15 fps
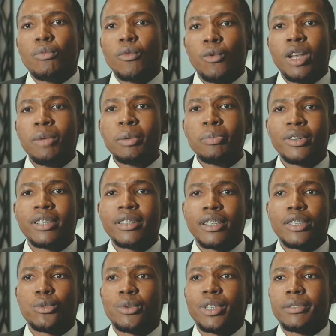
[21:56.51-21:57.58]
Let me put it
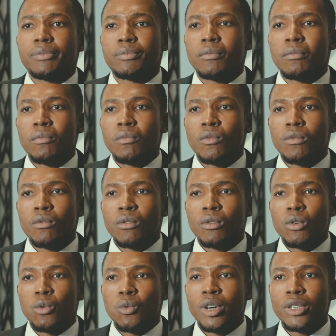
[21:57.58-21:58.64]
this way.
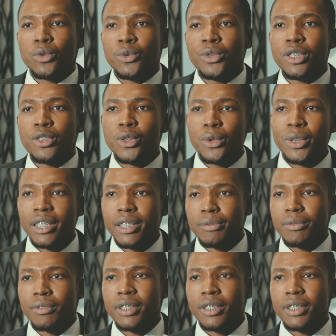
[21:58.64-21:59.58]
What we're doing,